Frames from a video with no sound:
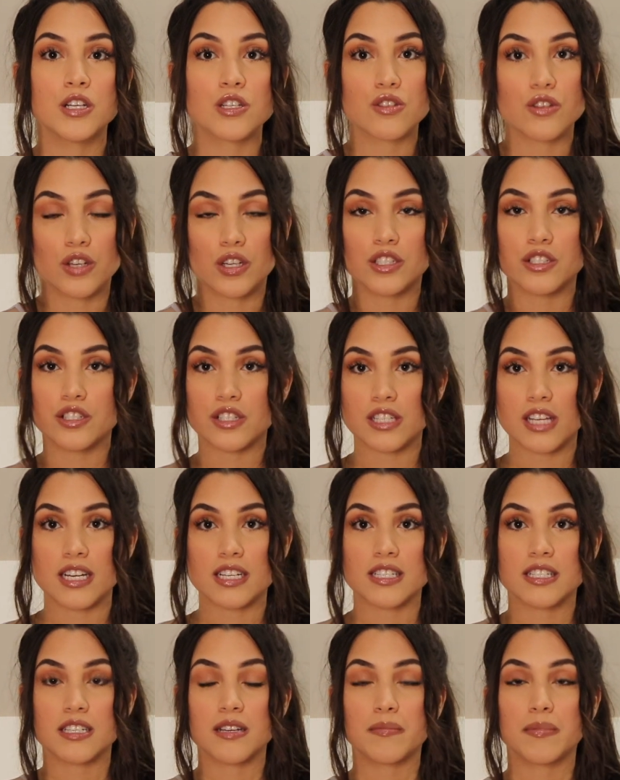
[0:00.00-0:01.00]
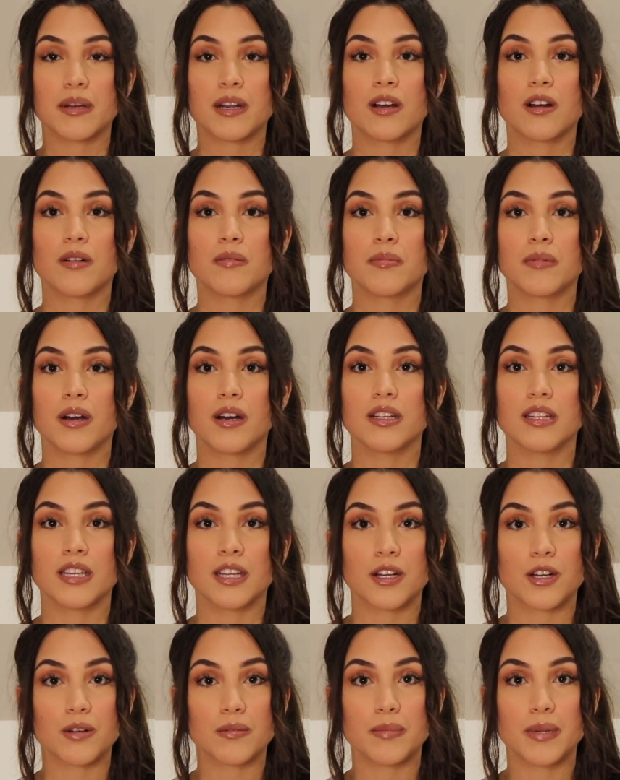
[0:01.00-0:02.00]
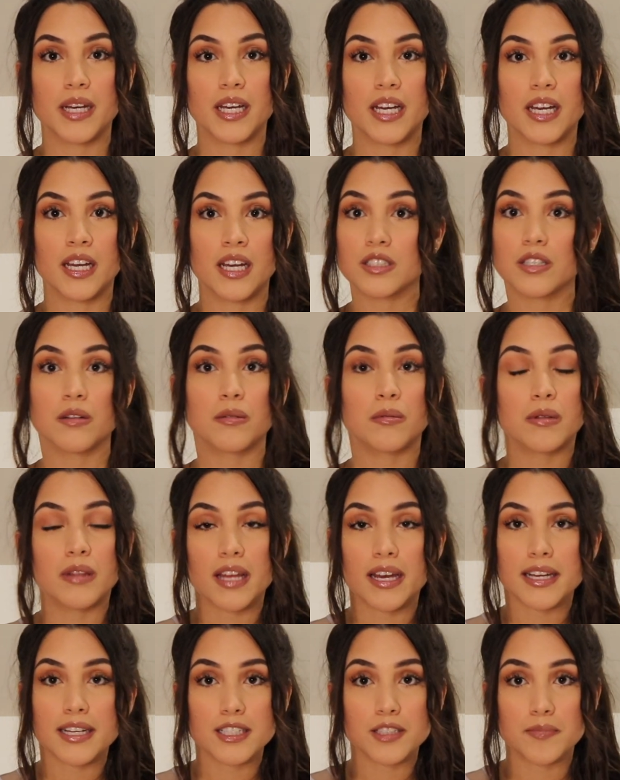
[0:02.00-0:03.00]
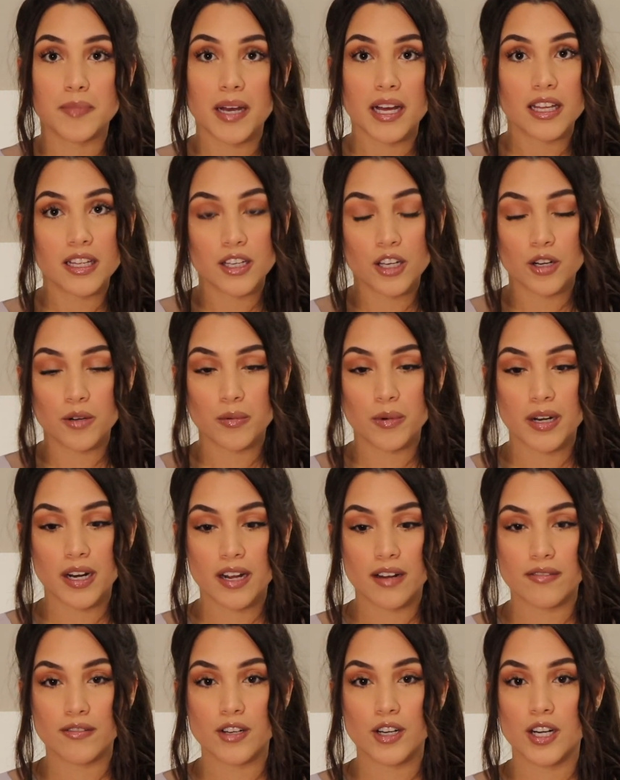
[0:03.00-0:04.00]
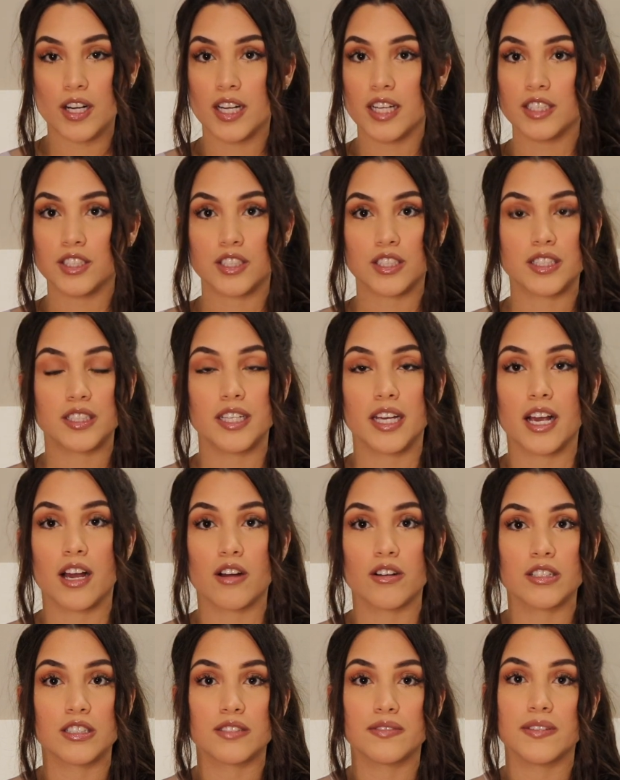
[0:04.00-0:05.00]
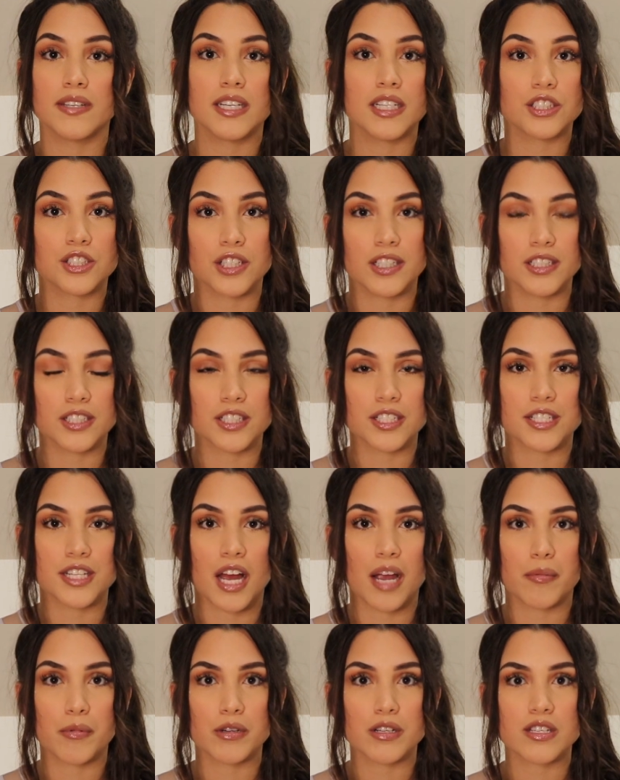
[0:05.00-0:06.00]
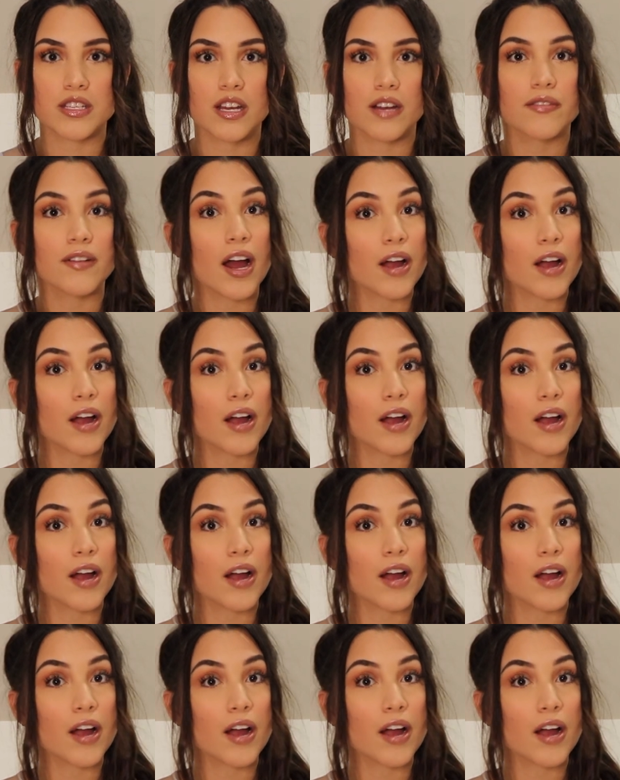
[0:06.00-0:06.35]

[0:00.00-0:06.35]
so you can just like zip it up a little bit so it's like his belly or whatever, and just take out his feet and change his diaper and stuff.